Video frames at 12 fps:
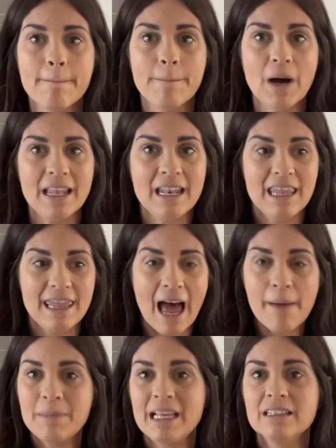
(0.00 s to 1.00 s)
but
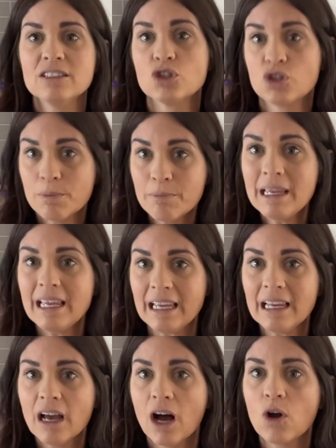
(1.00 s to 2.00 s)
that means to
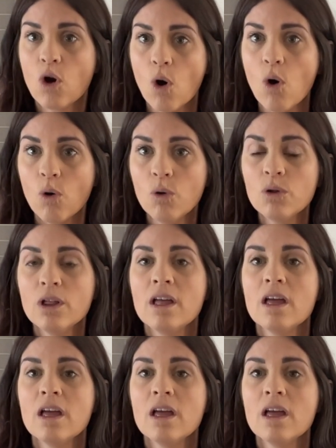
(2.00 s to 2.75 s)
me, a goal